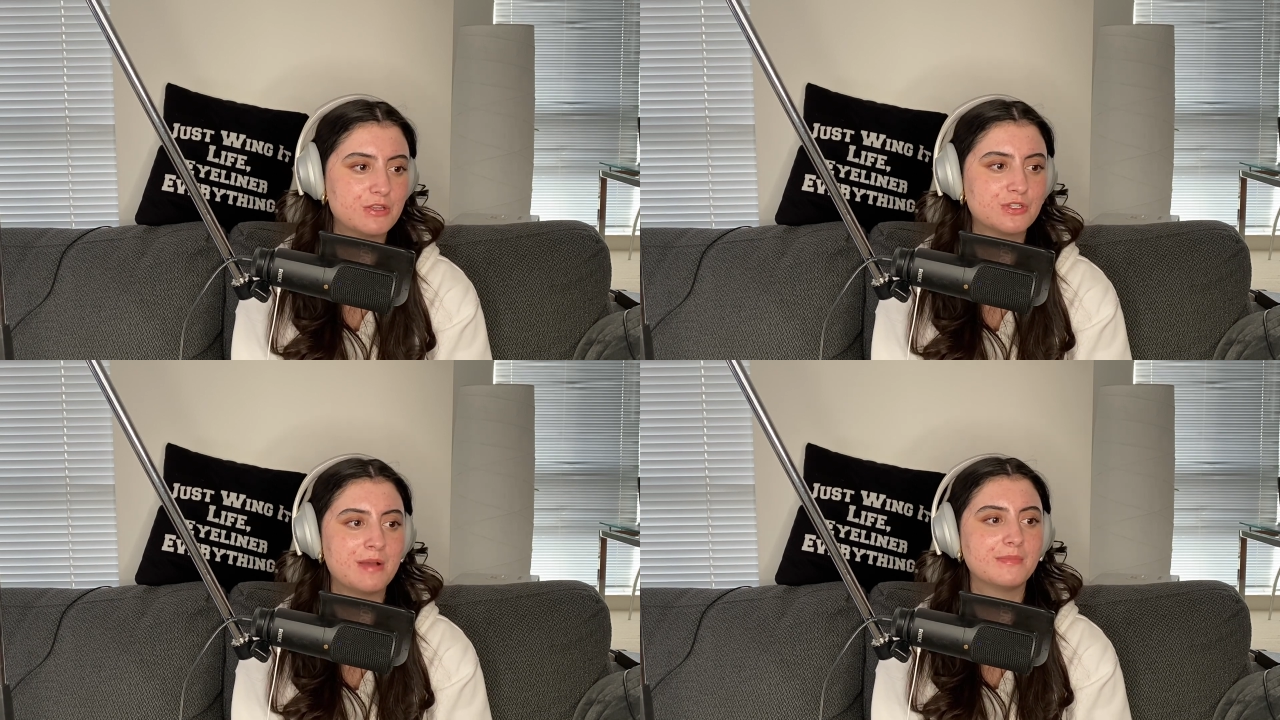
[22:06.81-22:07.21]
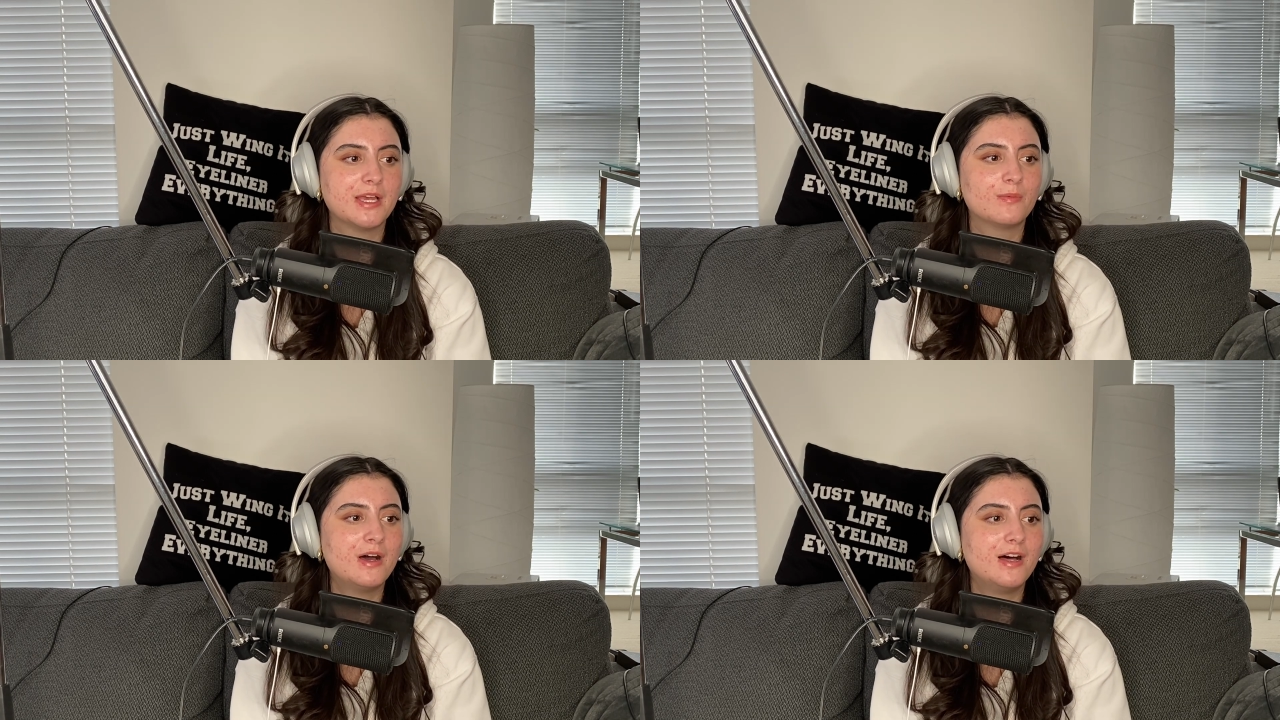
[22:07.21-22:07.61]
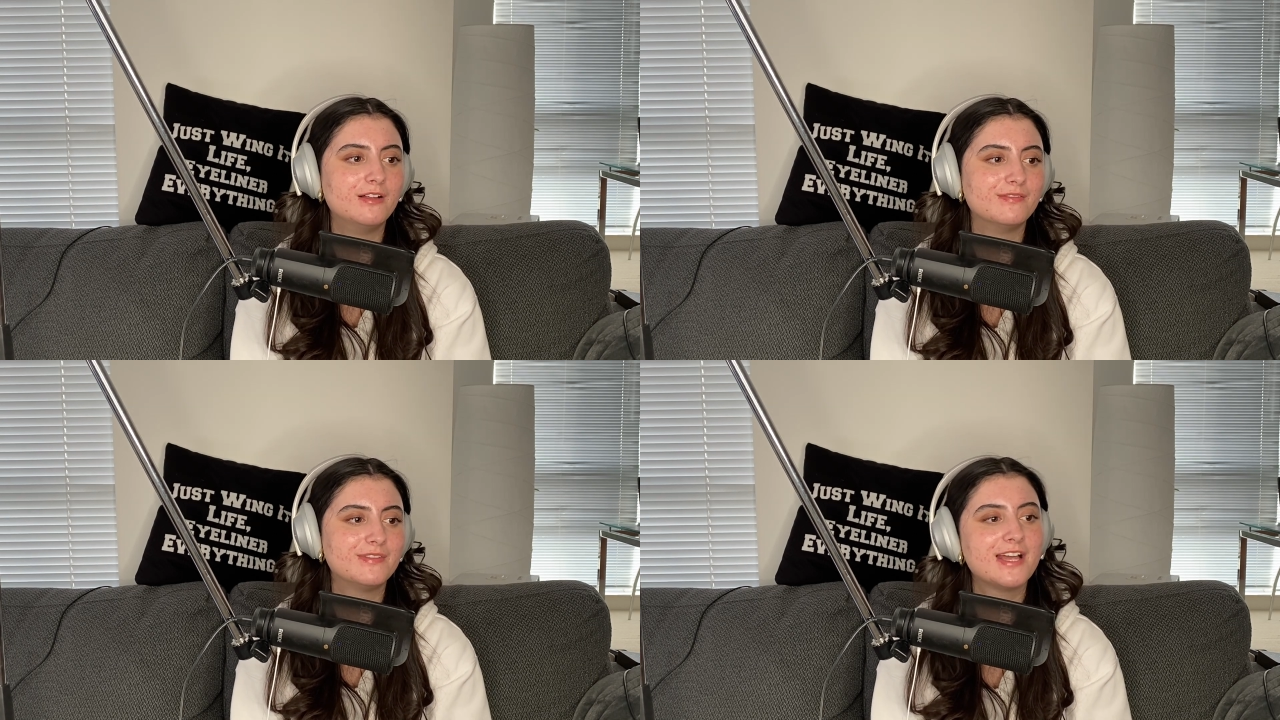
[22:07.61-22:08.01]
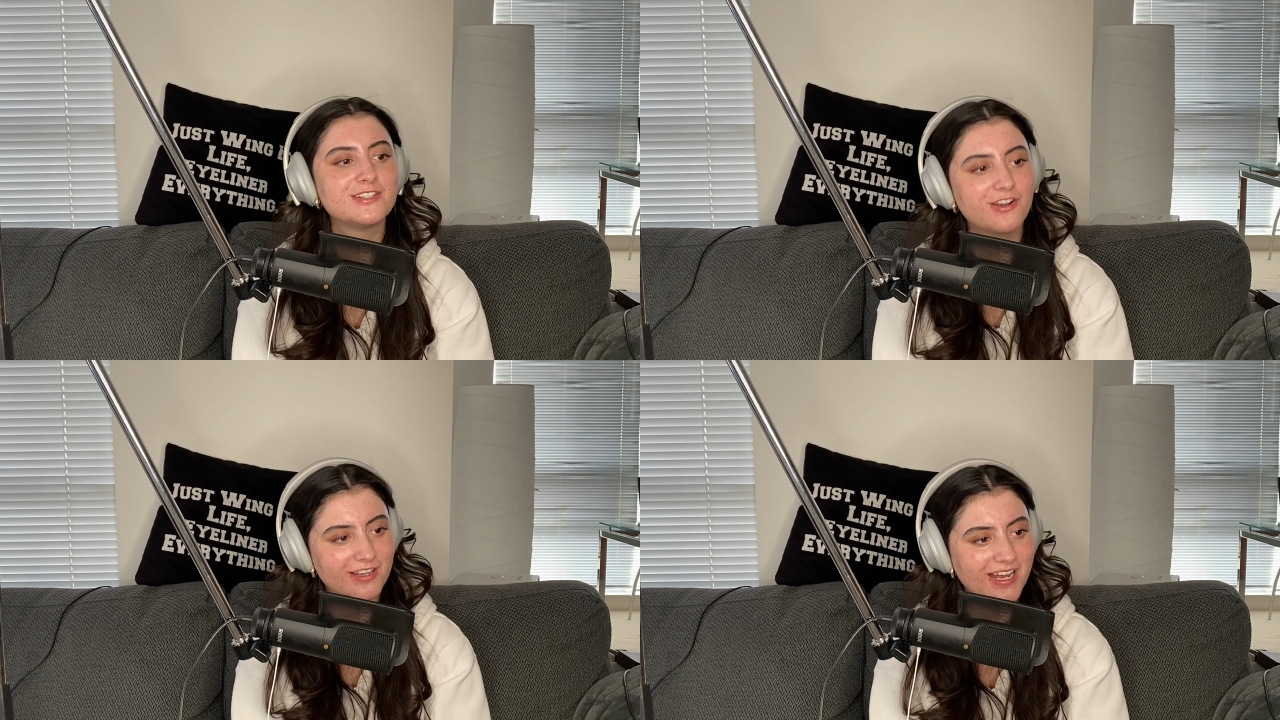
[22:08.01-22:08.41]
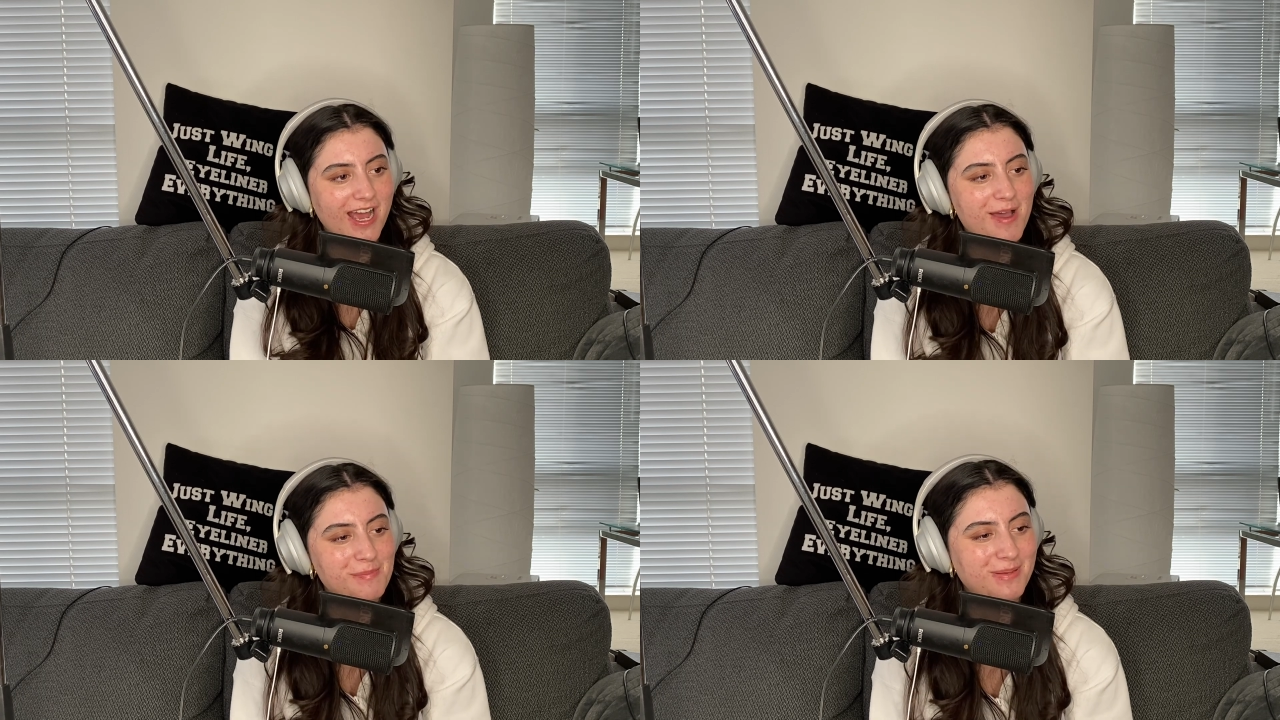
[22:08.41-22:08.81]
So I'm like, well, that's not gonna
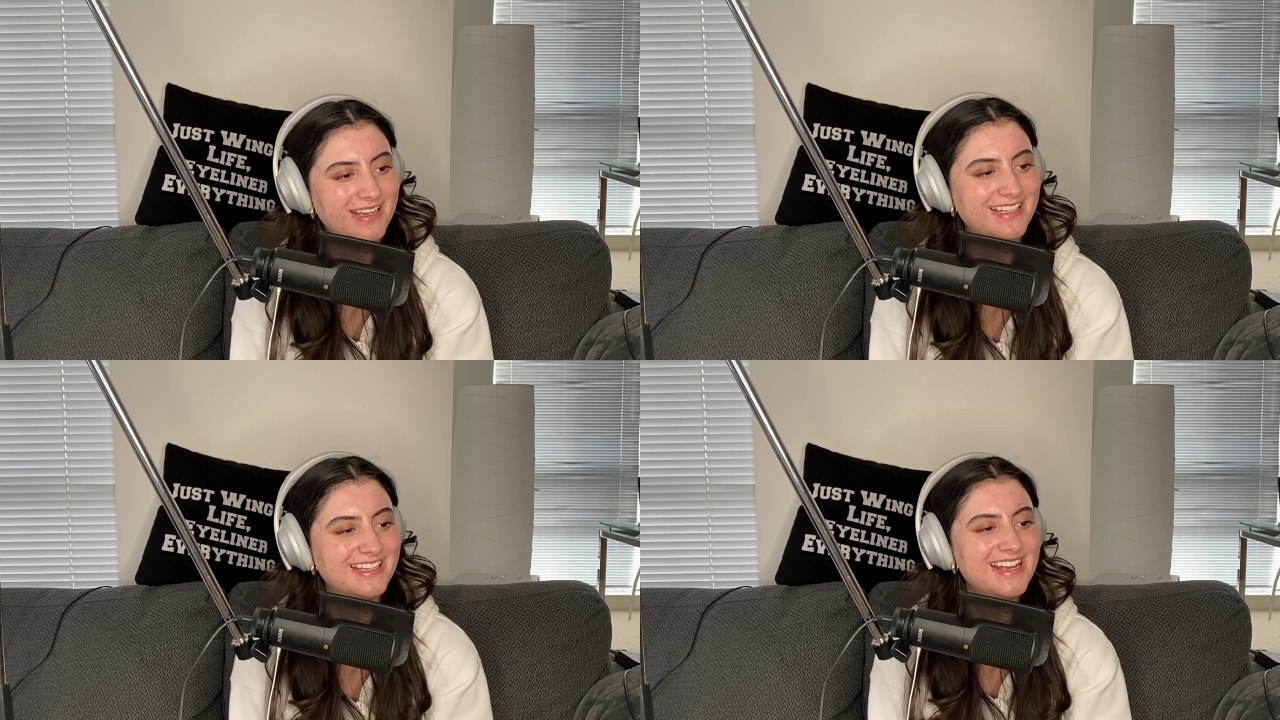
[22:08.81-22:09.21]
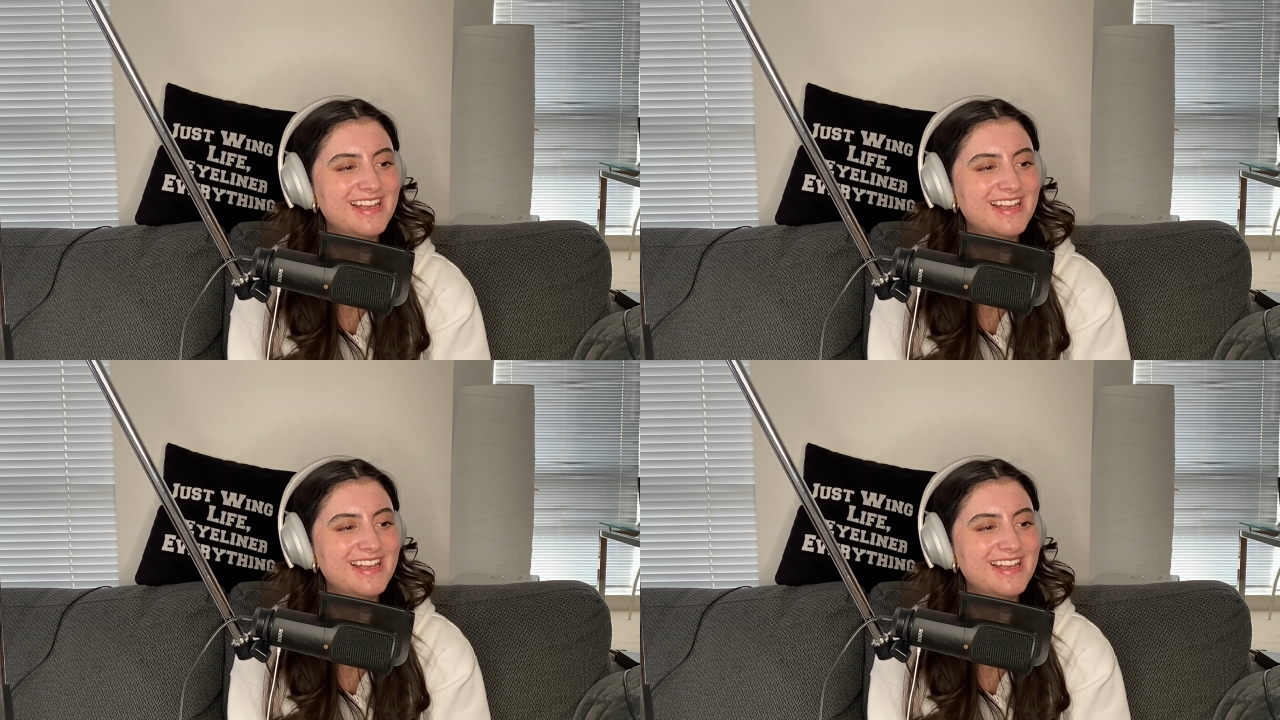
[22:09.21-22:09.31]
happen.